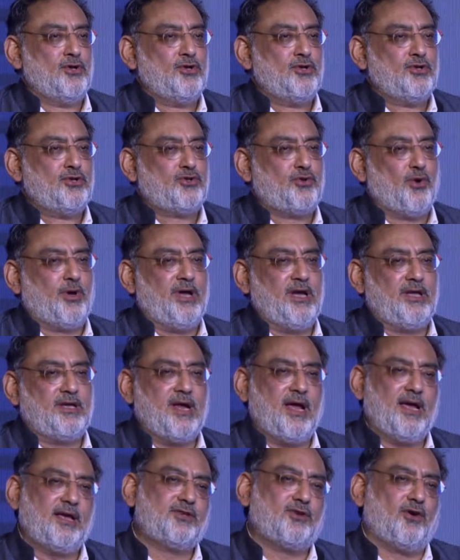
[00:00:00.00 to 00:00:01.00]
So he
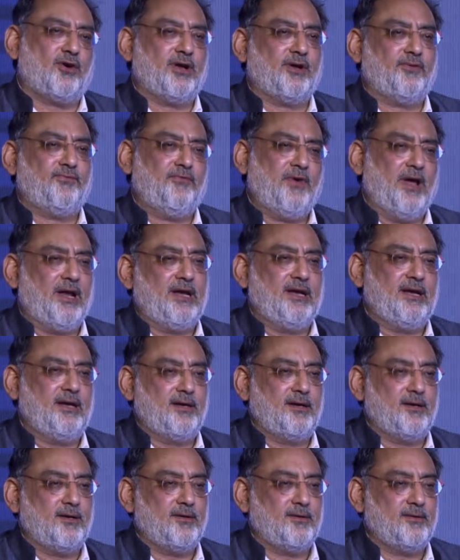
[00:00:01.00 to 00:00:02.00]
takes on a very,
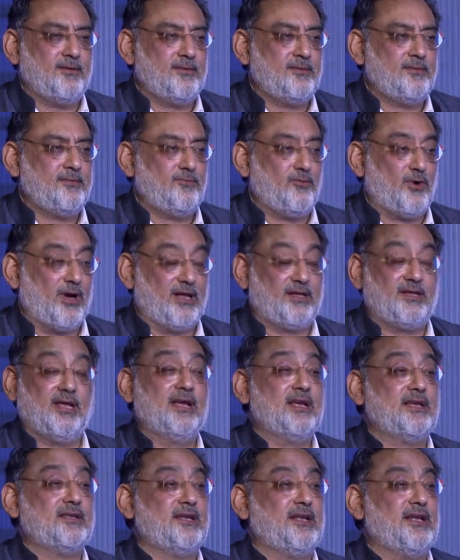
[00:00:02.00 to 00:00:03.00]
what I
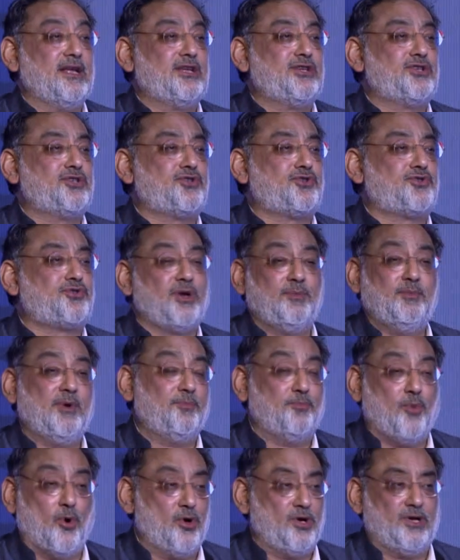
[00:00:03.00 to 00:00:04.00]
think is an extremely
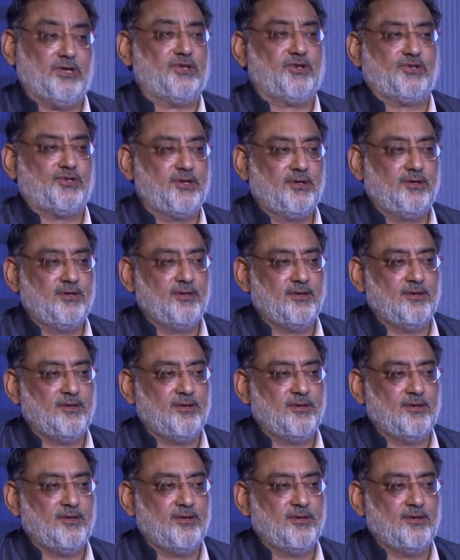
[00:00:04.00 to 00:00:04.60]
bold decision.